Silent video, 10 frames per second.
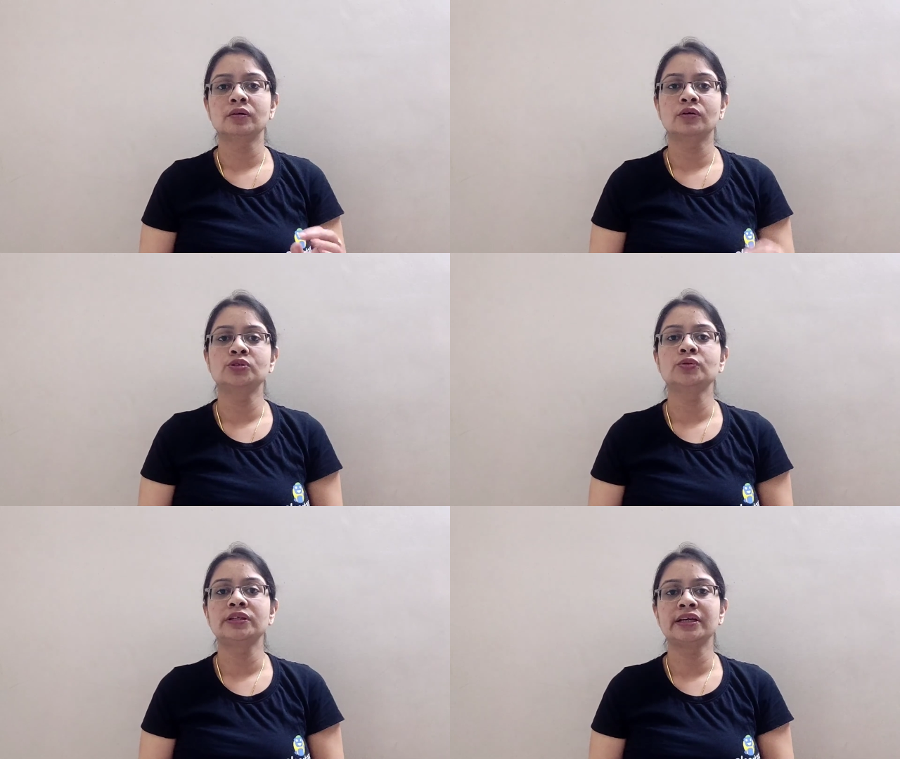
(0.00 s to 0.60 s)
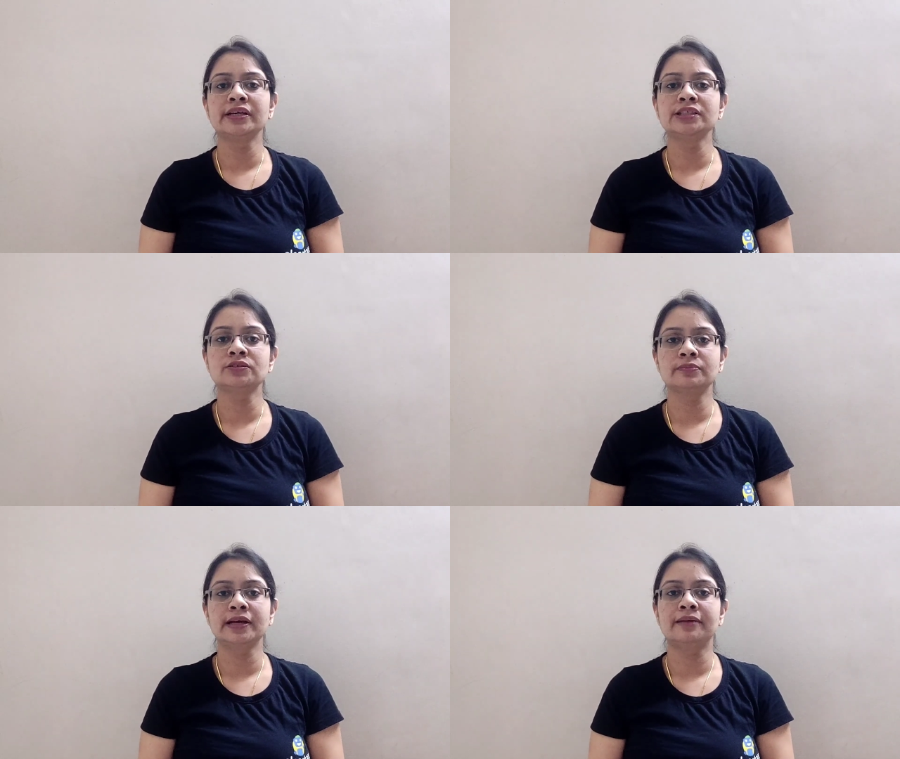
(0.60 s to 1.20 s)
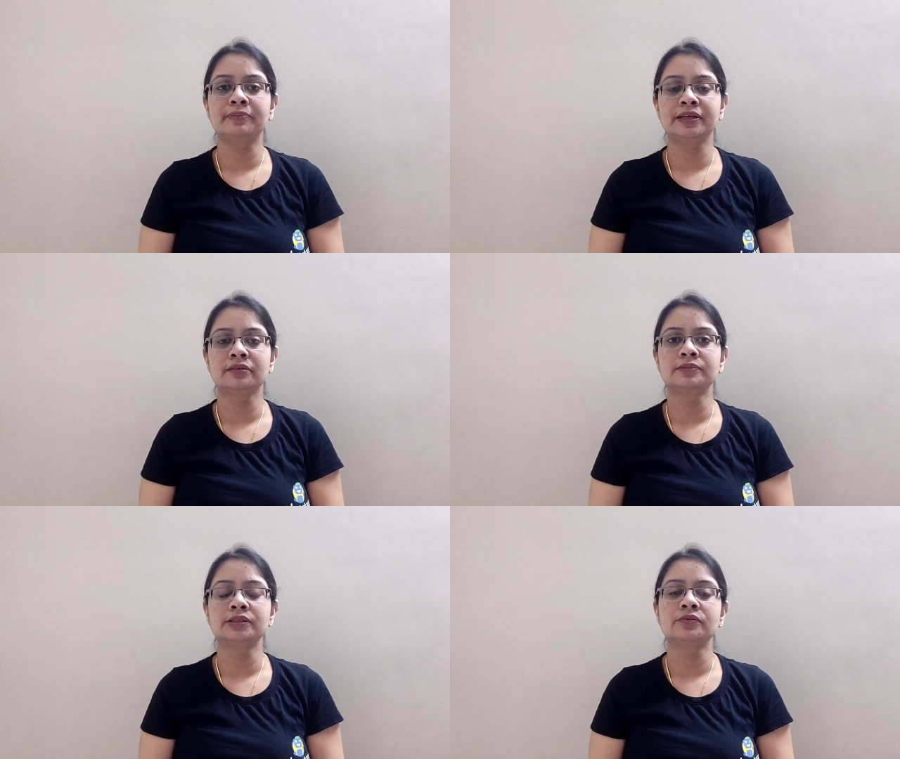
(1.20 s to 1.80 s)
also a TDS will be
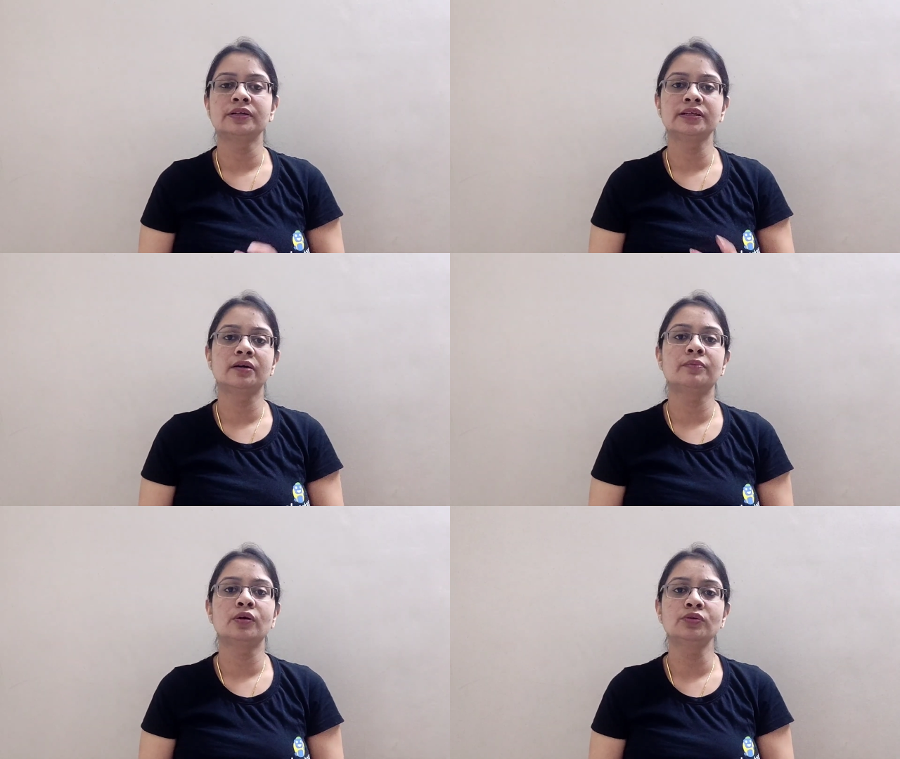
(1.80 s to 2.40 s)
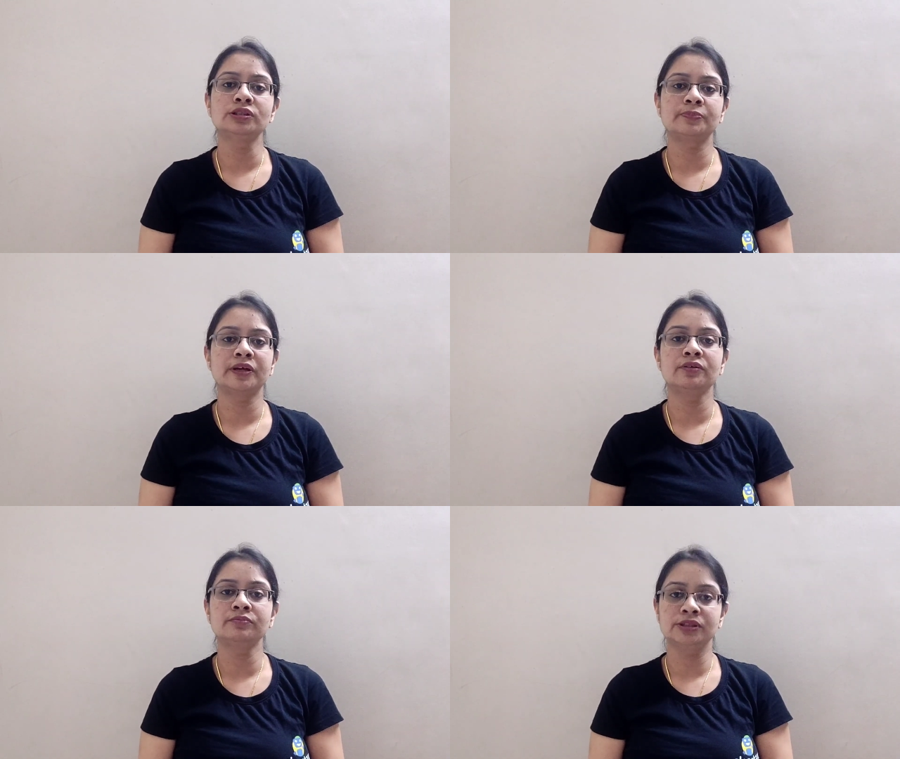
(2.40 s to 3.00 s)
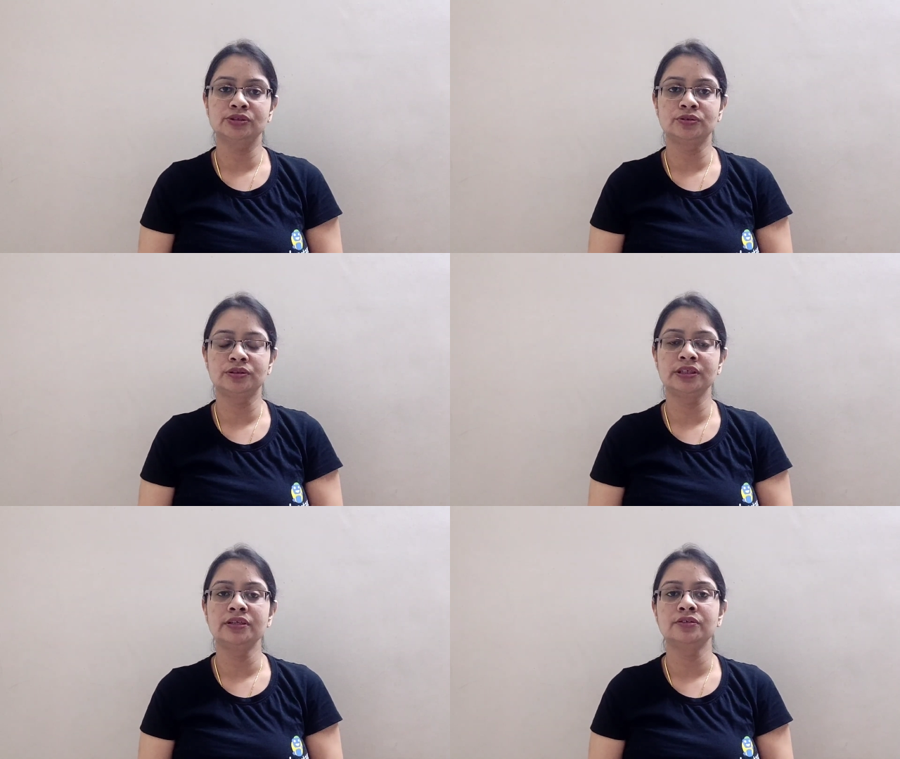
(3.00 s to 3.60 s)
applicable when the amount is paid on
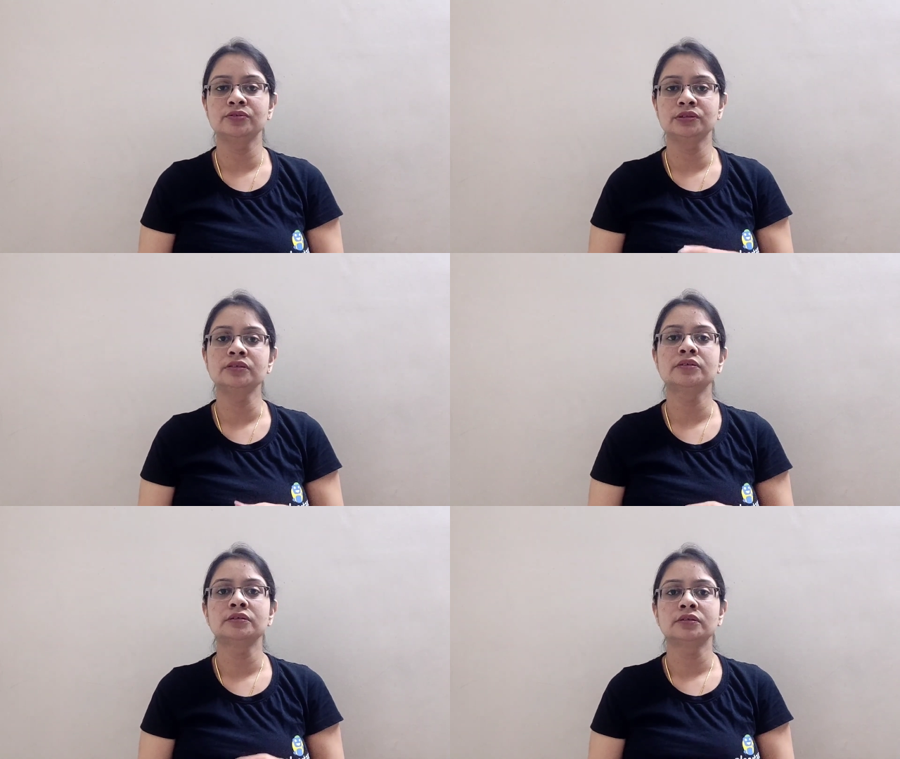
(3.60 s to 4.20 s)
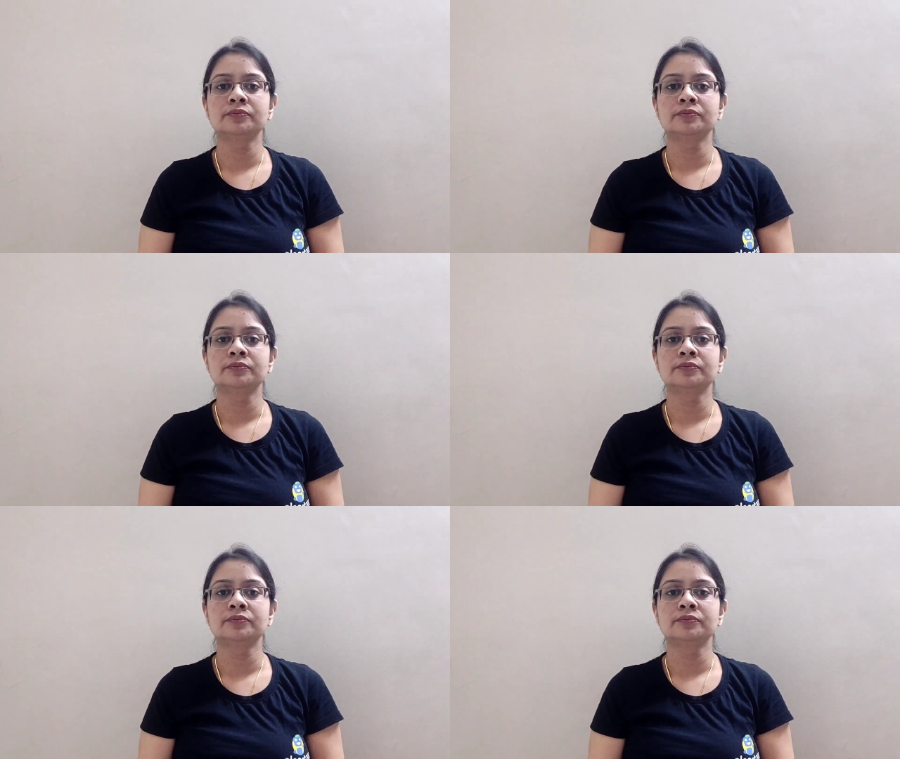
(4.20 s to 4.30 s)
maturity to the